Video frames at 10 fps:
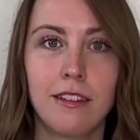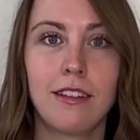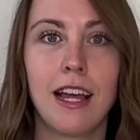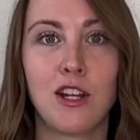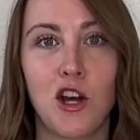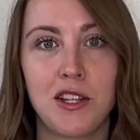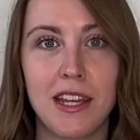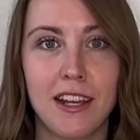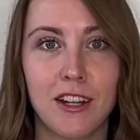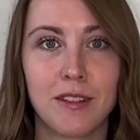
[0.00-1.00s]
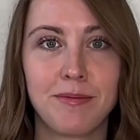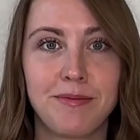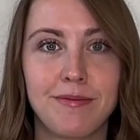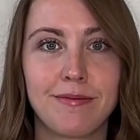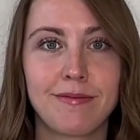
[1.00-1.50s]
and onto here.
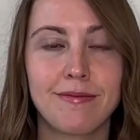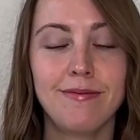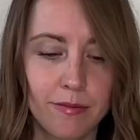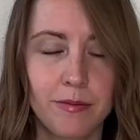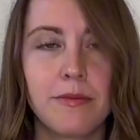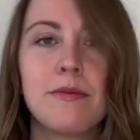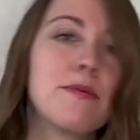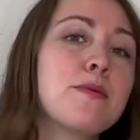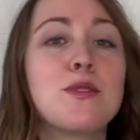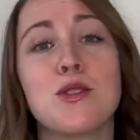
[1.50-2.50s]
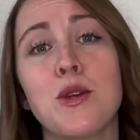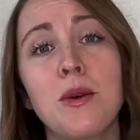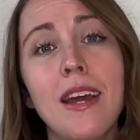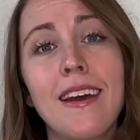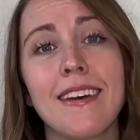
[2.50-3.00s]
So
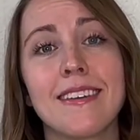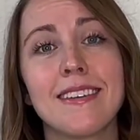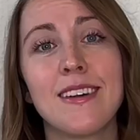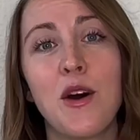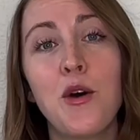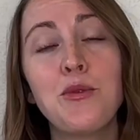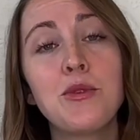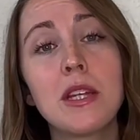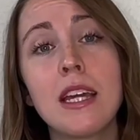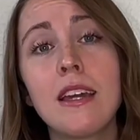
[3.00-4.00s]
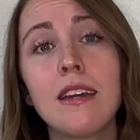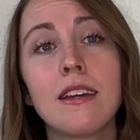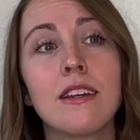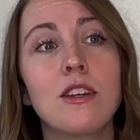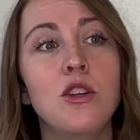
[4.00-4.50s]
yeah, hopefully
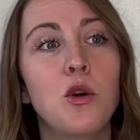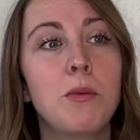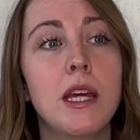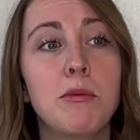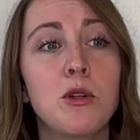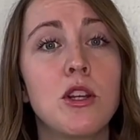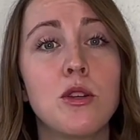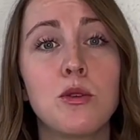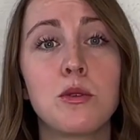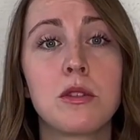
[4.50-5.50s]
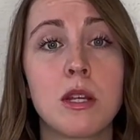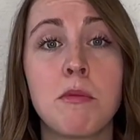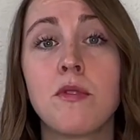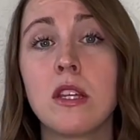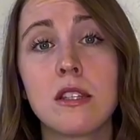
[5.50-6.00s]
you'll be able to use some of
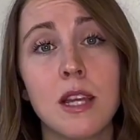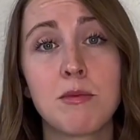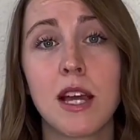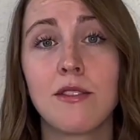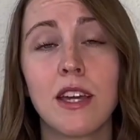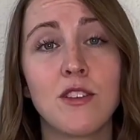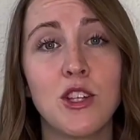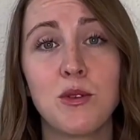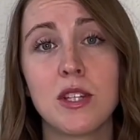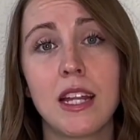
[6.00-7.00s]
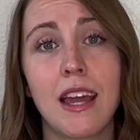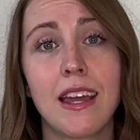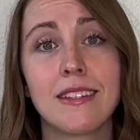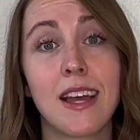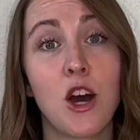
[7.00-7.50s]
these tips I've given you today
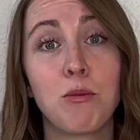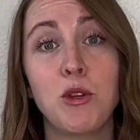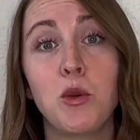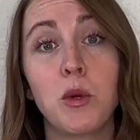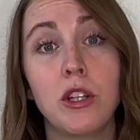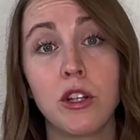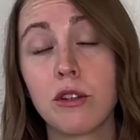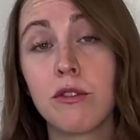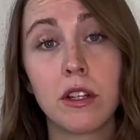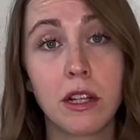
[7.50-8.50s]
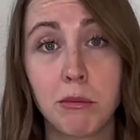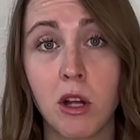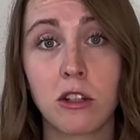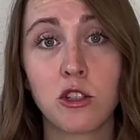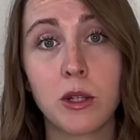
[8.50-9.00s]
to help you when you're feeling
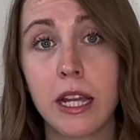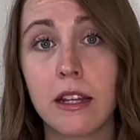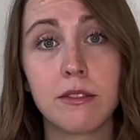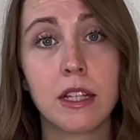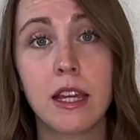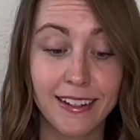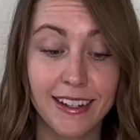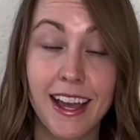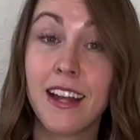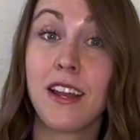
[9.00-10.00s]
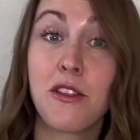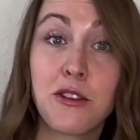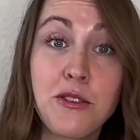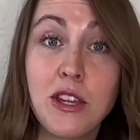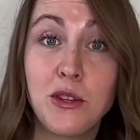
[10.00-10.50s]
blocked creatively. Another
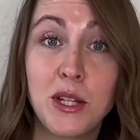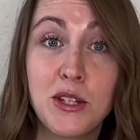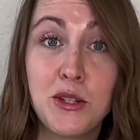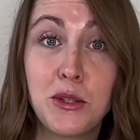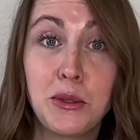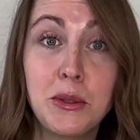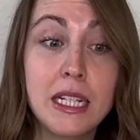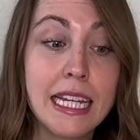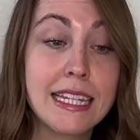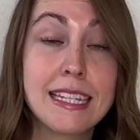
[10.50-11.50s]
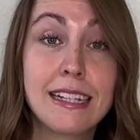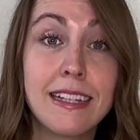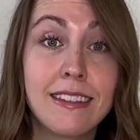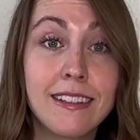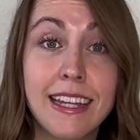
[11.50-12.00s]
thing you can do is click
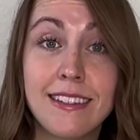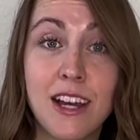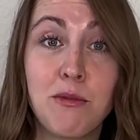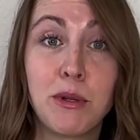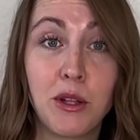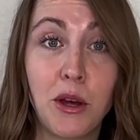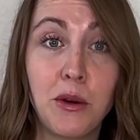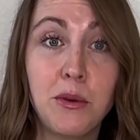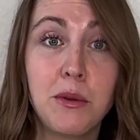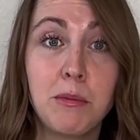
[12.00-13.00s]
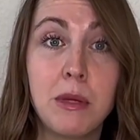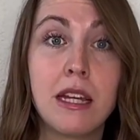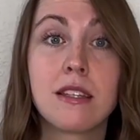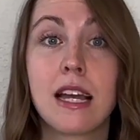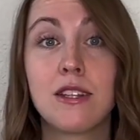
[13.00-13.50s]
the link down below
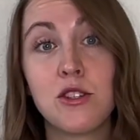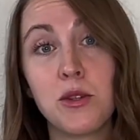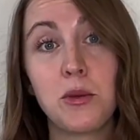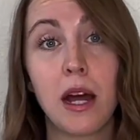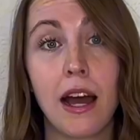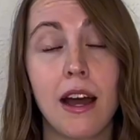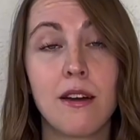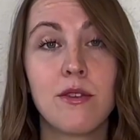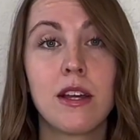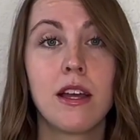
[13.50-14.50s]
because I do have